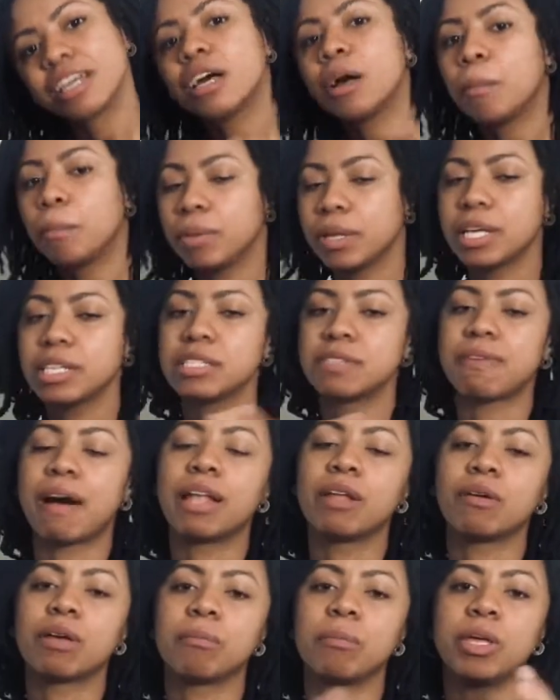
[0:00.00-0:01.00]
Plus
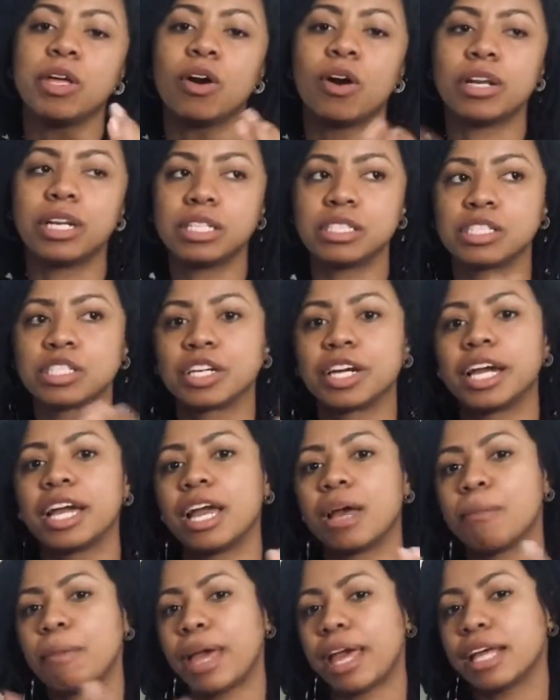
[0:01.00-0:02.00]
following me on
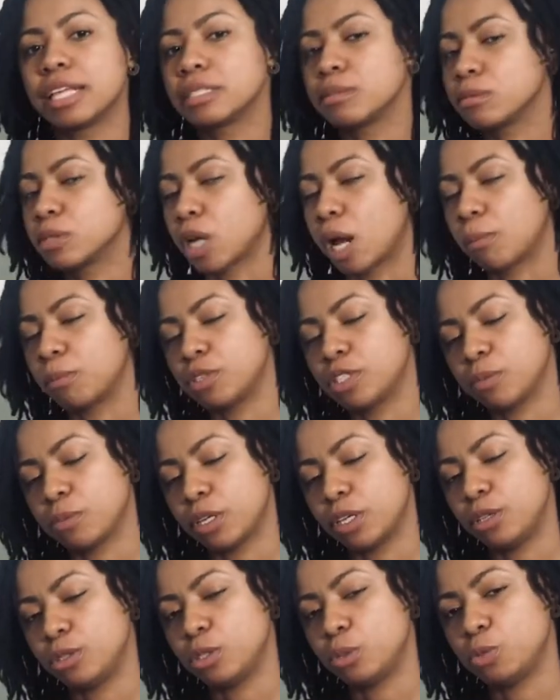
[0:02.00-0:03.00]
Instagram and subscribing to my
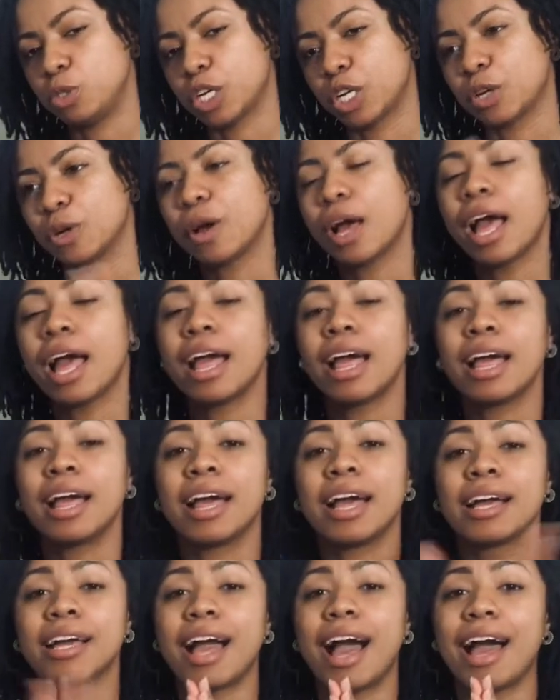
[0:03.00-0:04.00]
YouTube channel.
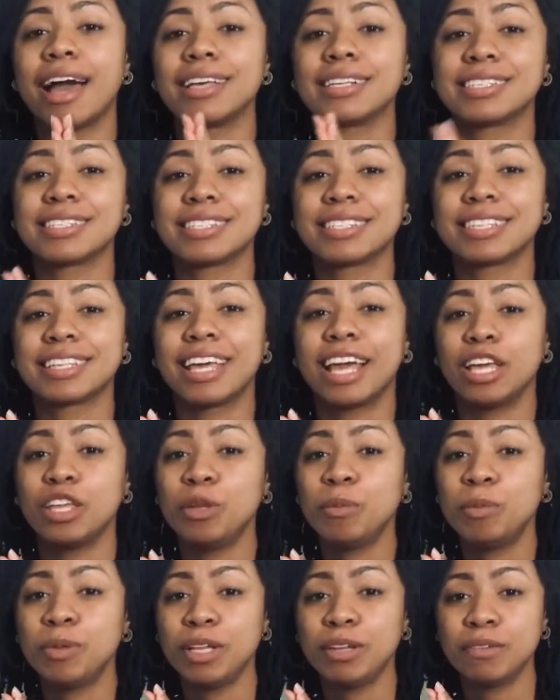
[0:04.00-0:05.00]
Guys, can
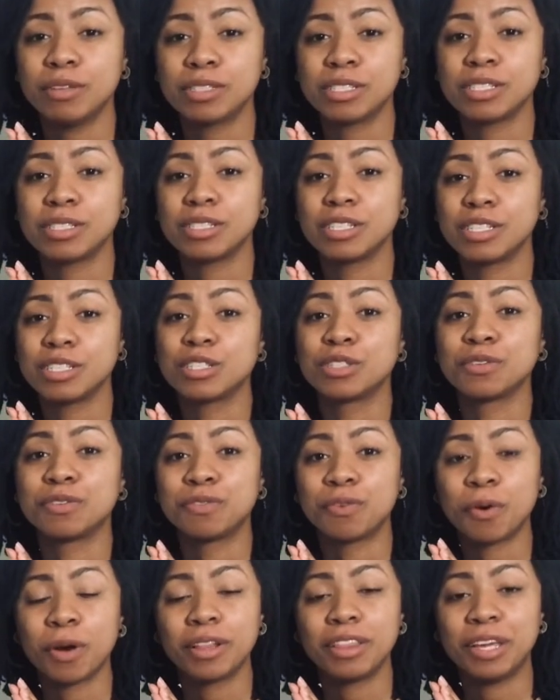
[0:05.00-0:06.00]
you believe this is the
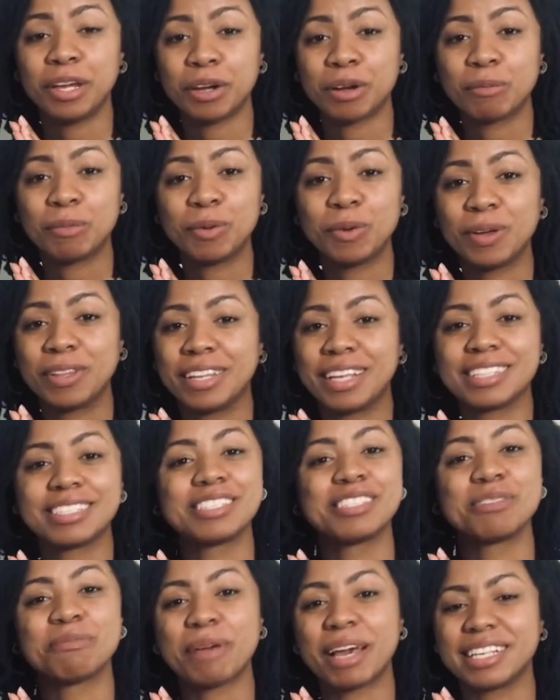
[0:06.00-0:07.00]
fourth year I'm doing this?
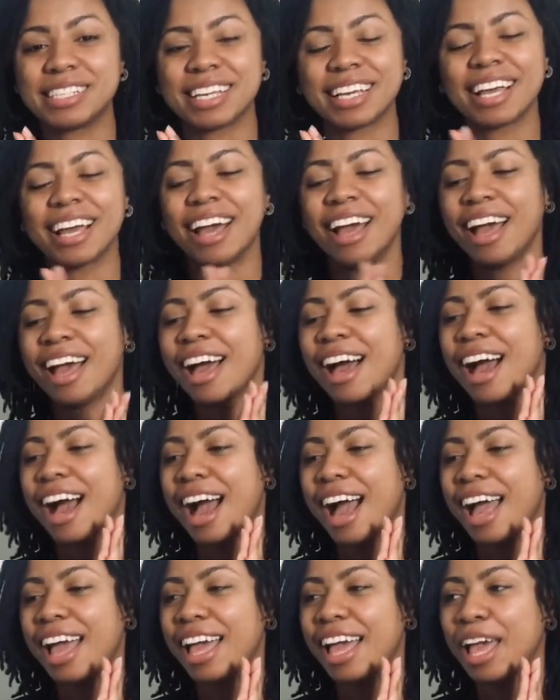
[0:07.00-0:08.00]
It's amazing.
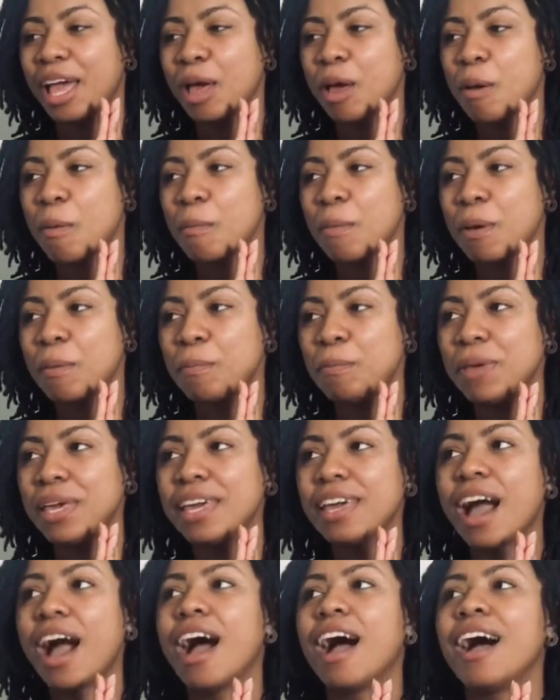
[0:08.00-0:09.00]
I am
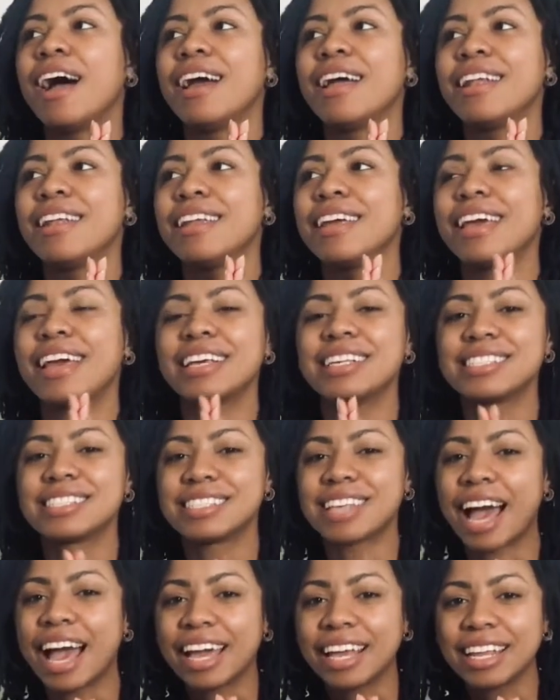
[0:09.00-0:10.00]
beyond
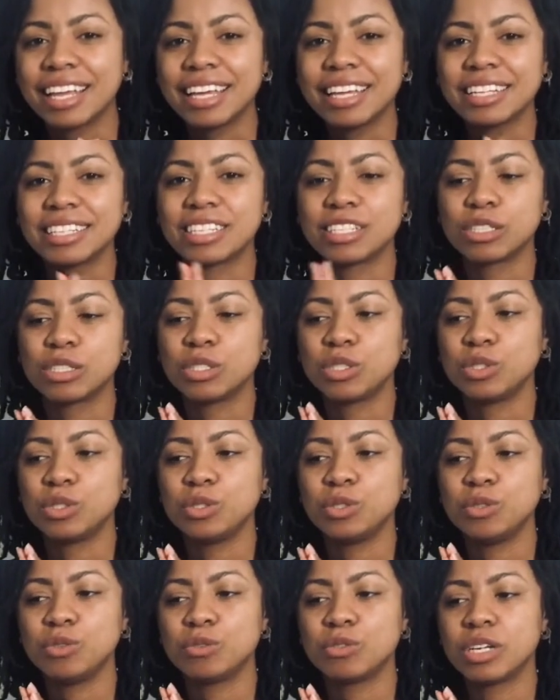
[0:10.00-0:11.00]
excited
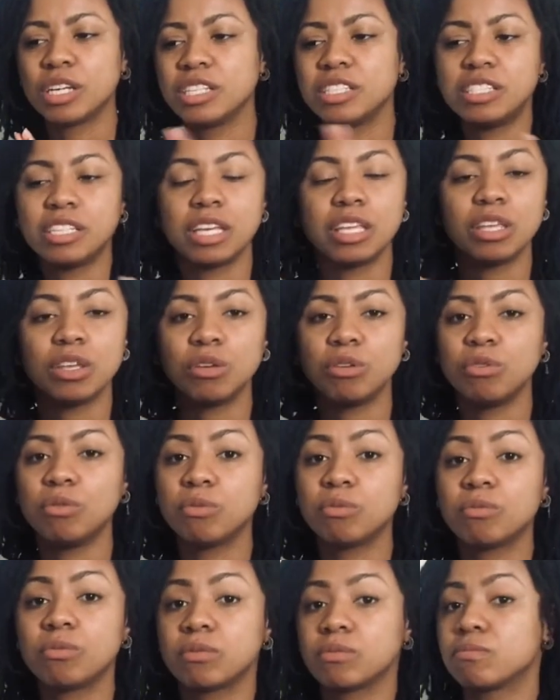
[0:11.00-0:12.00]
to continue
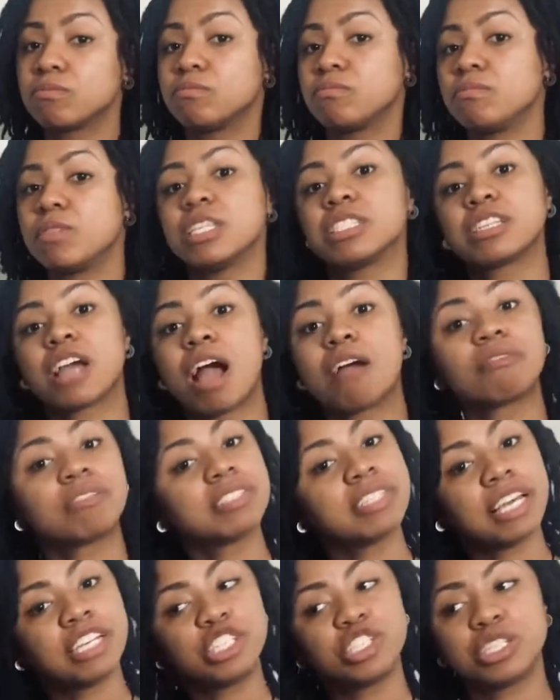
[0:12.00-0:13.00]
this
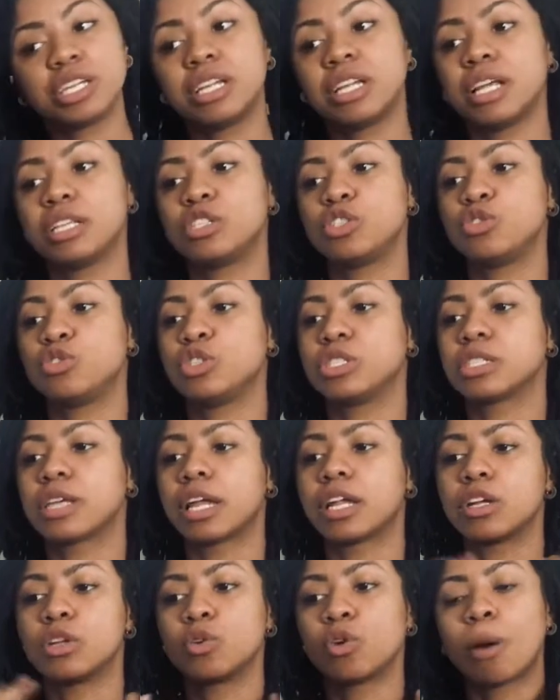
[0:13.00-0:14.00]
conversation and to just
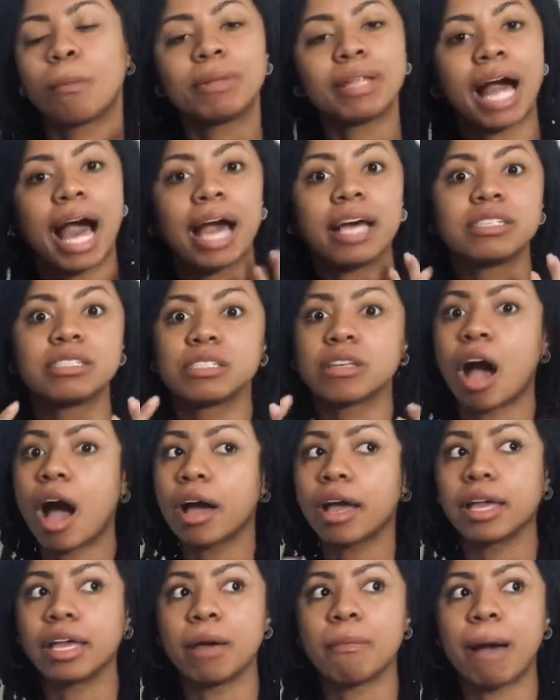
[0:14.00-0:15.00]
kind of normalize
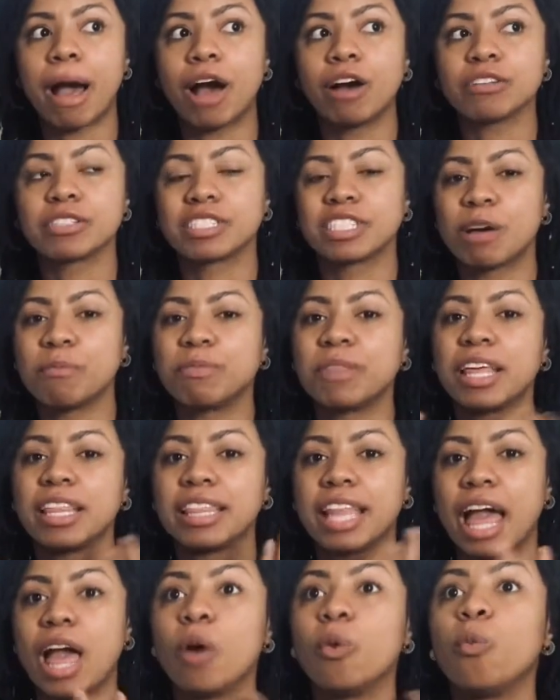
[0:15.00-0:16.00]
talking about something
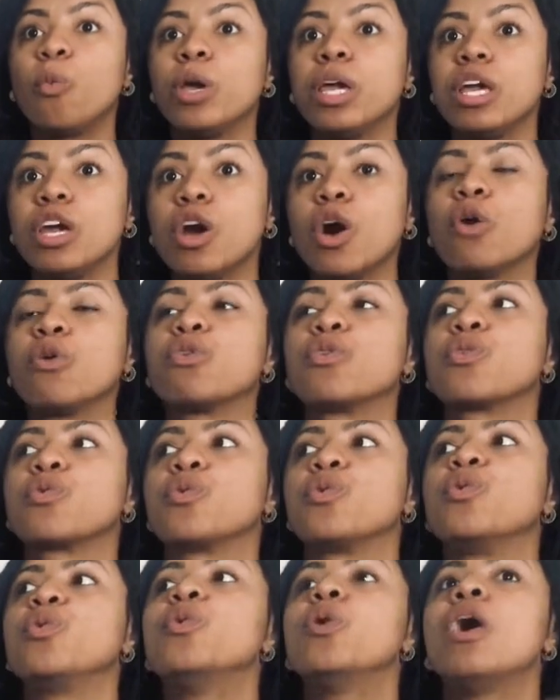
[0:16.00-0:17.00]
that we go
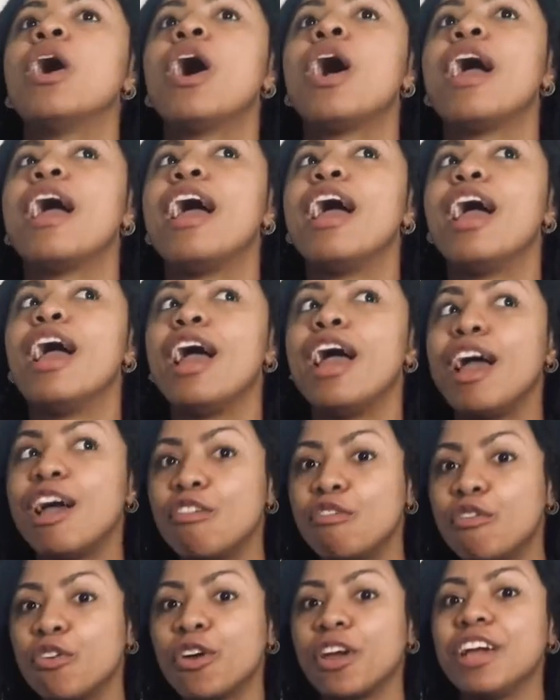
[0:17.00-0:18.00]
through
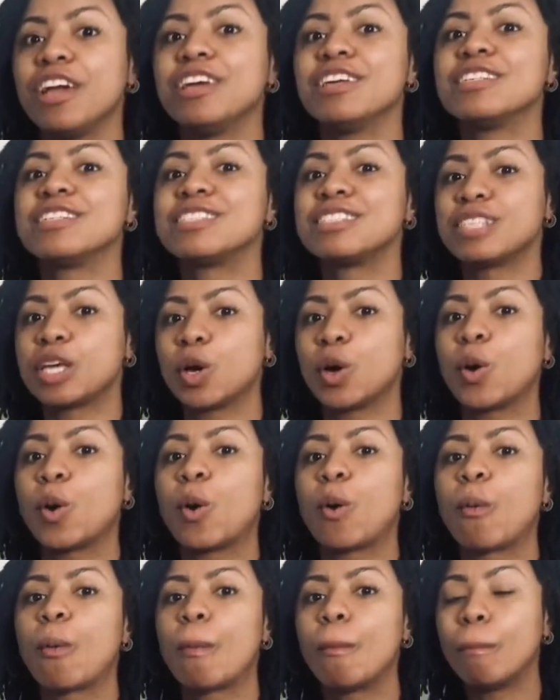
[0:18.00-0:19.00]
every
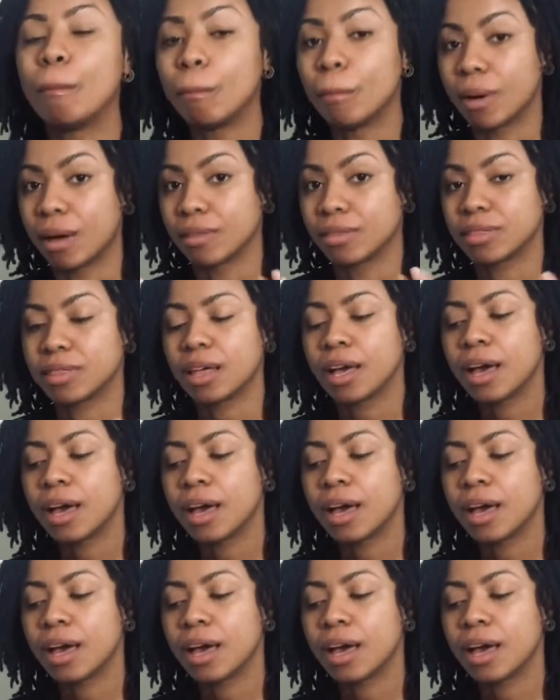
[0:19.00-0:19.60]
single month.